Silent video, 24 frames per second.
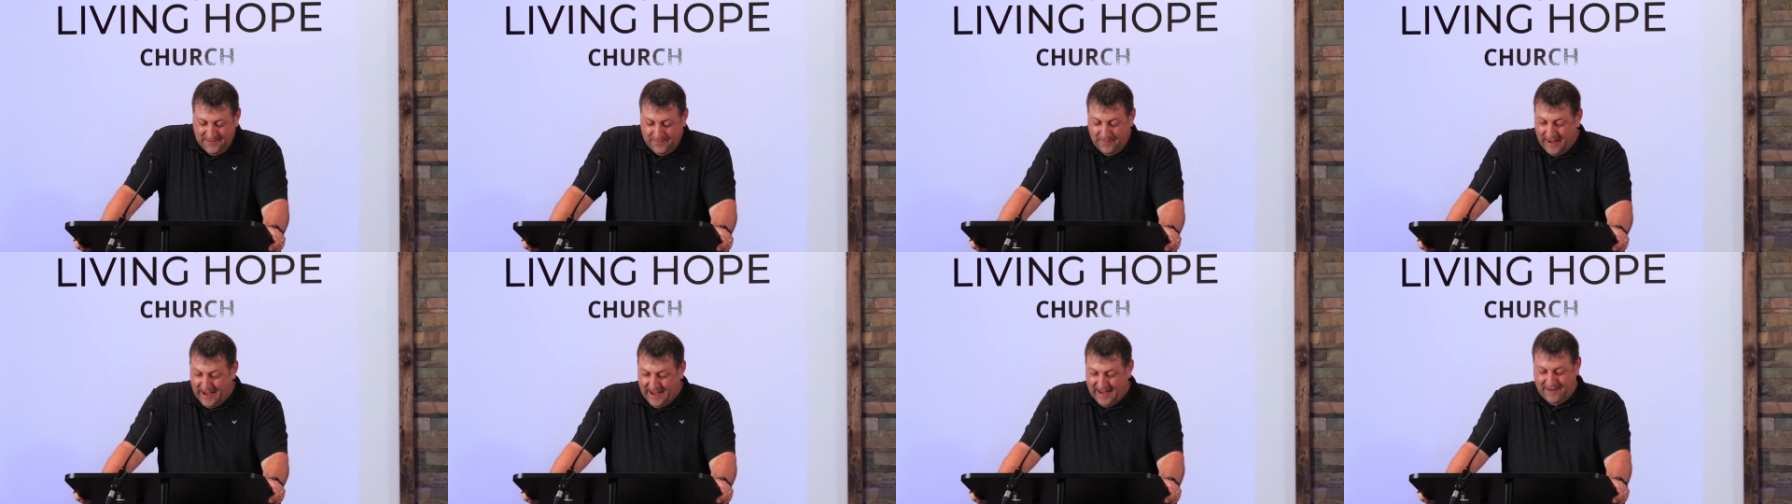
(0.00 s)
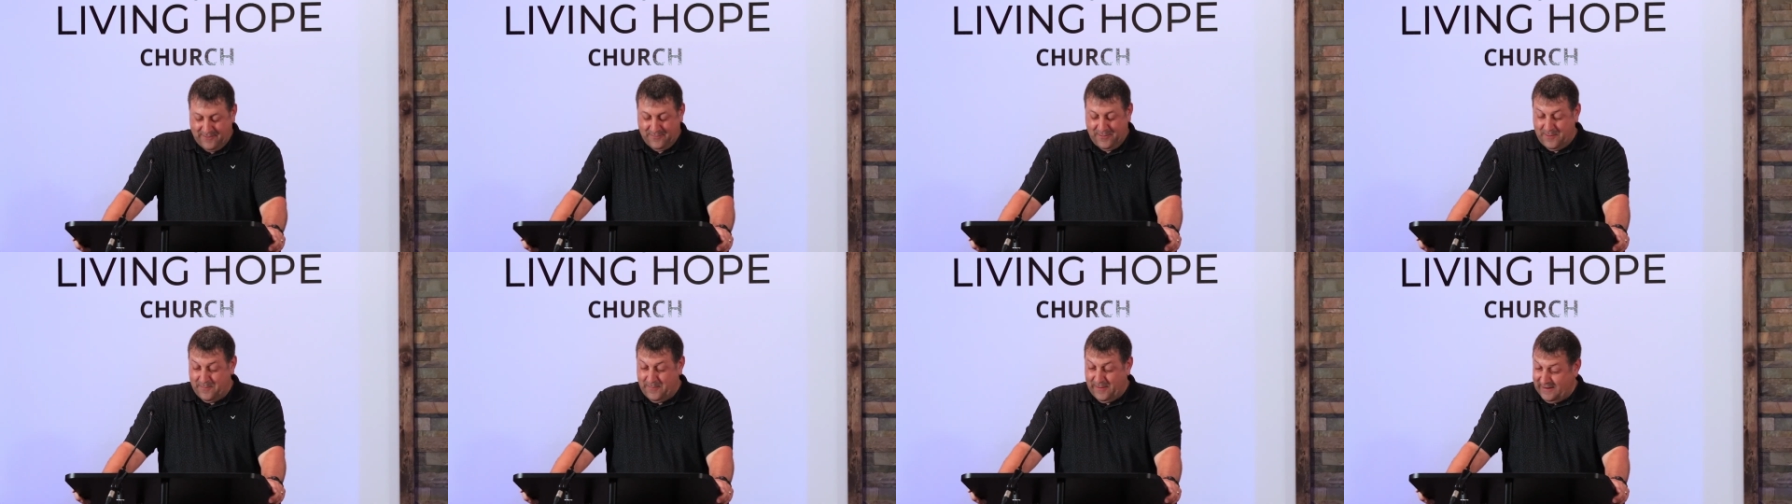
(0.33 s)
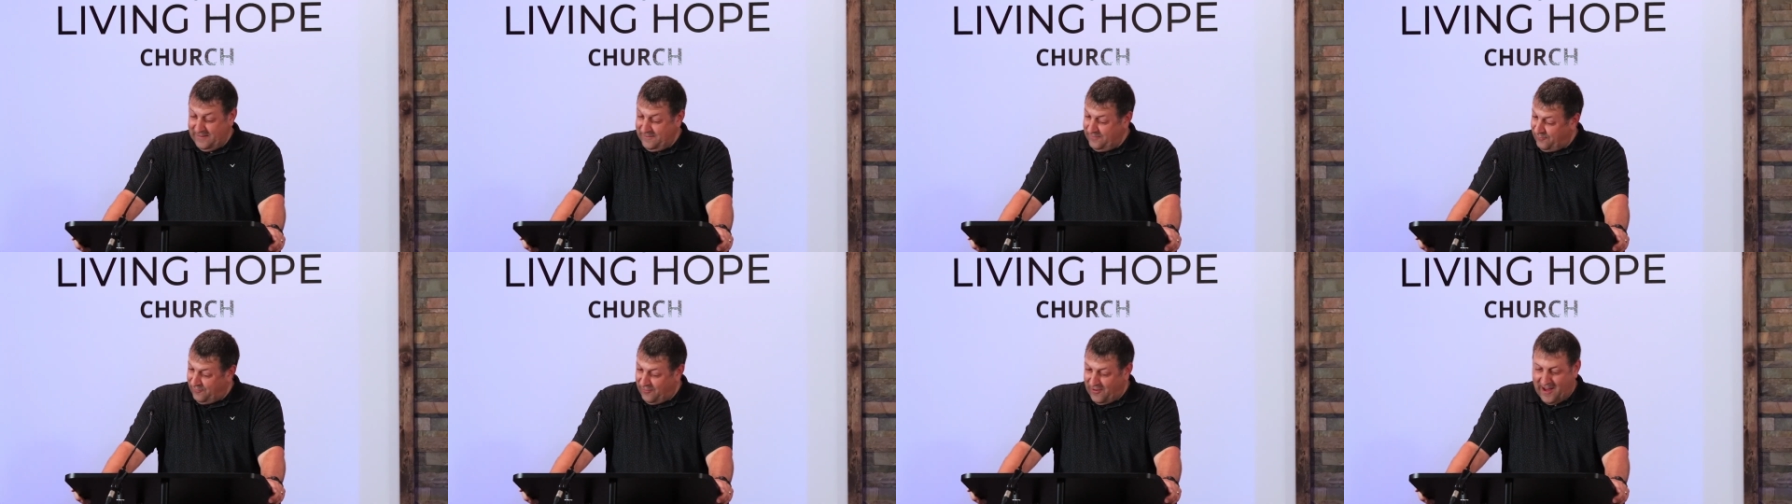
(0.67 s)
Man, we've
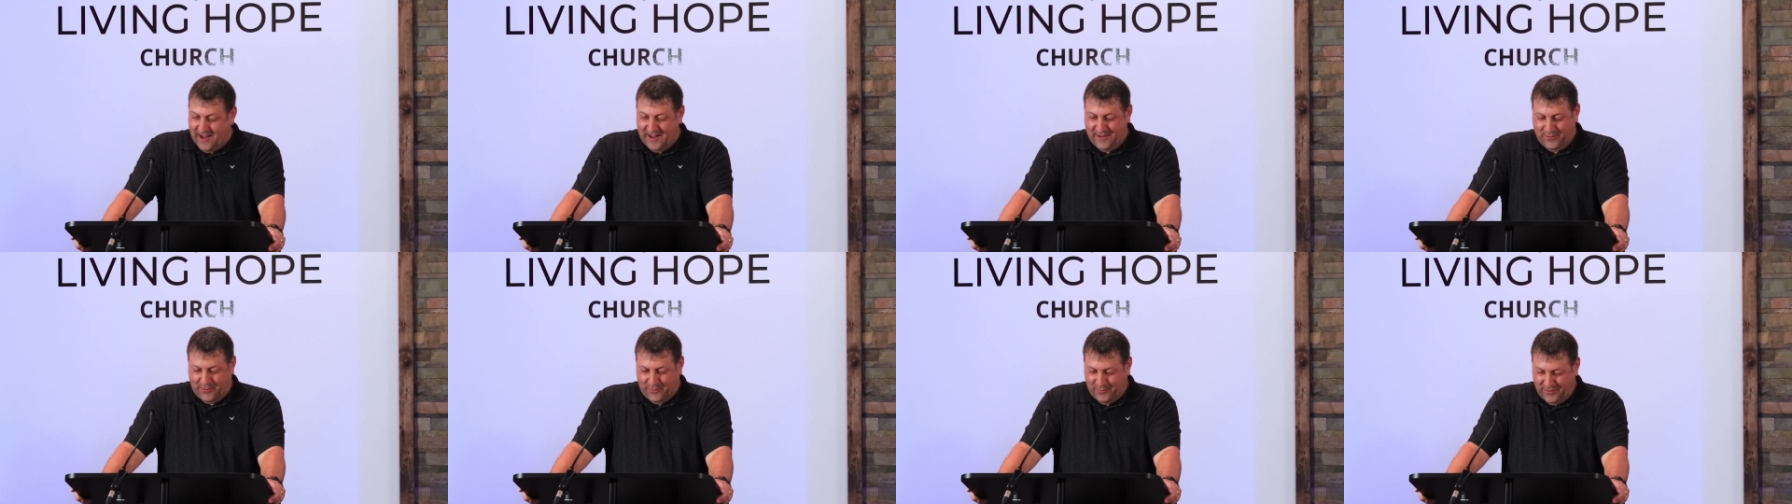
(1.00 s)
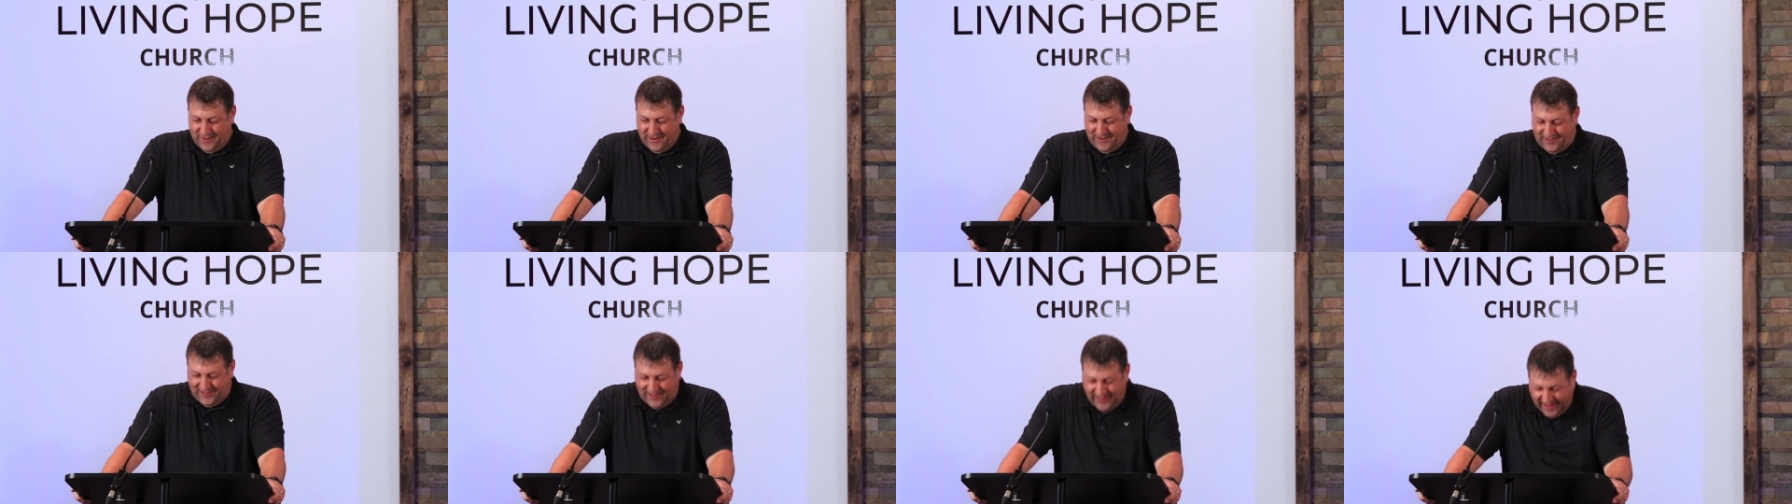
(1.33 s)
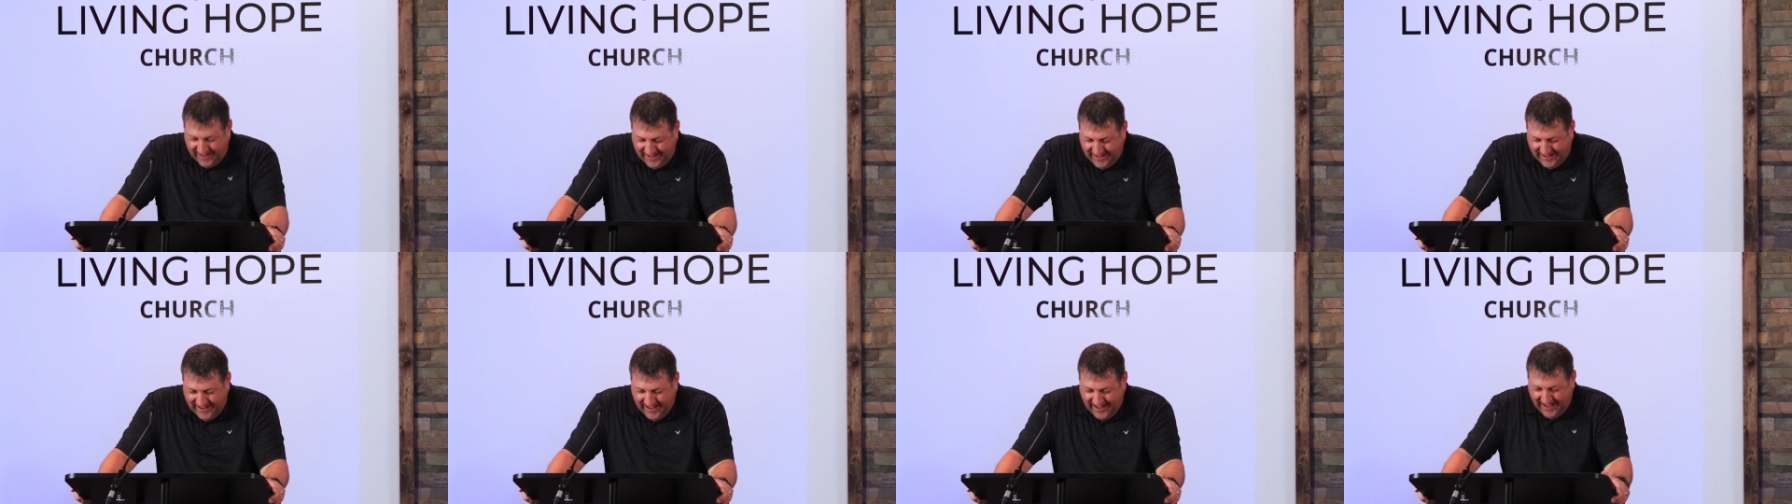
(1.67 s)
been flying through this
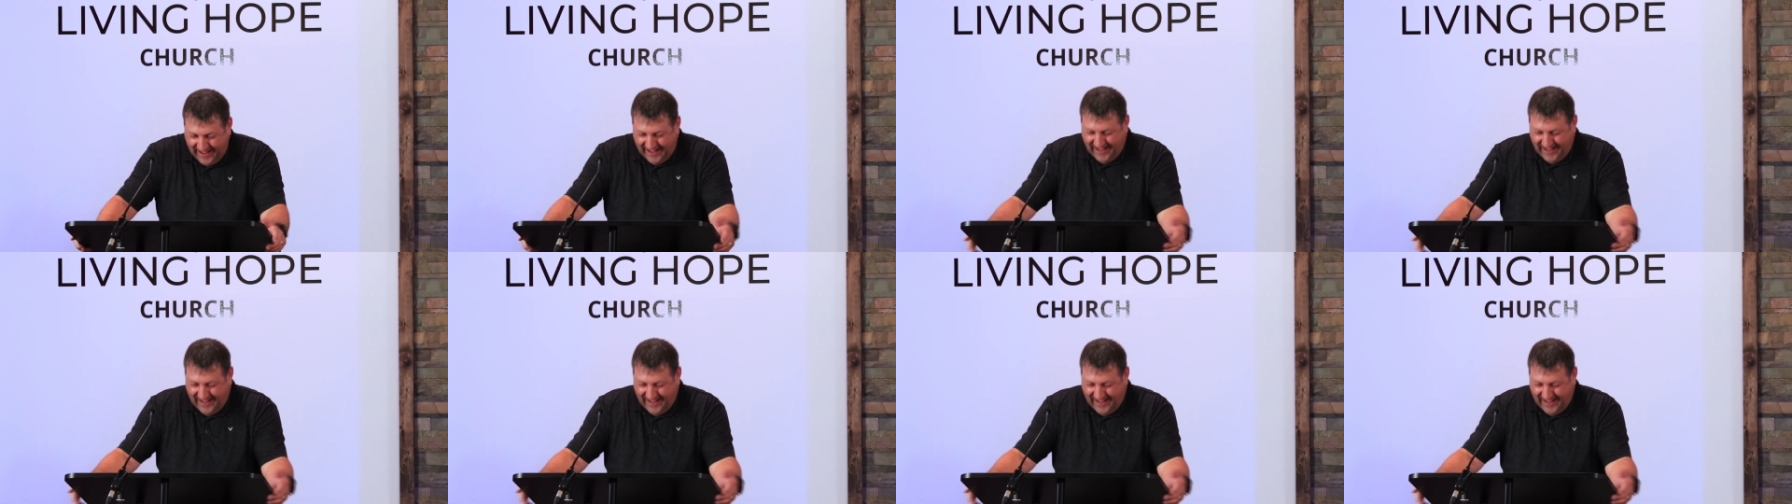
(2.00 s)
thing.